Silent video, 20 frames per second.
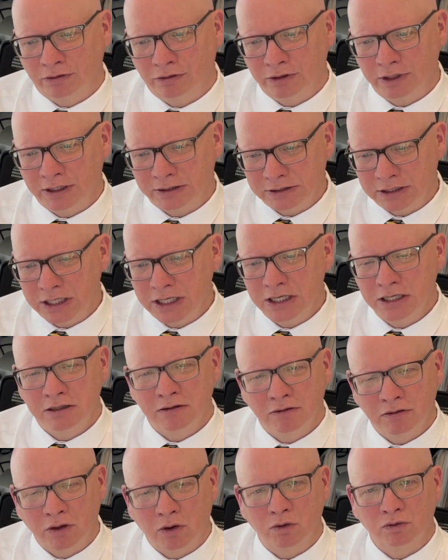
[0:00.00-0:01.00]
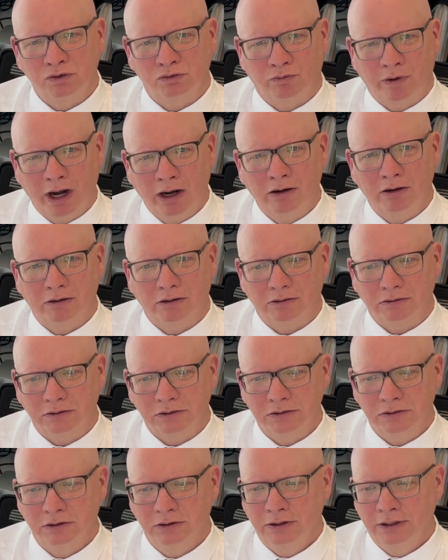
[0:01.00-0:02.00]
is in those records
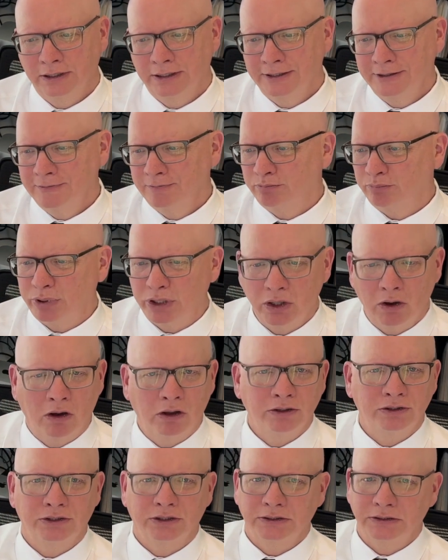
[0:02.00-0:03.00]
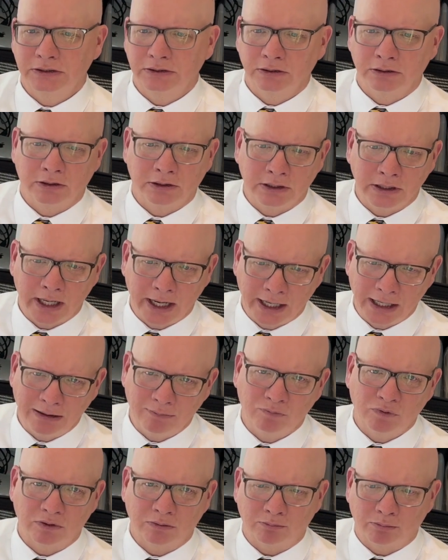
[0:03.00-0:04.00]
beyond just
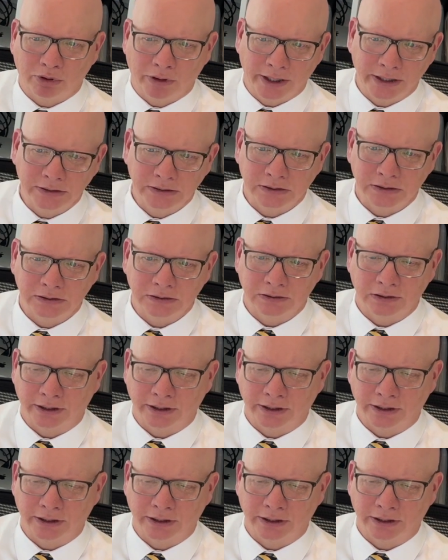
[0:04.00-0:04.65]
names and places.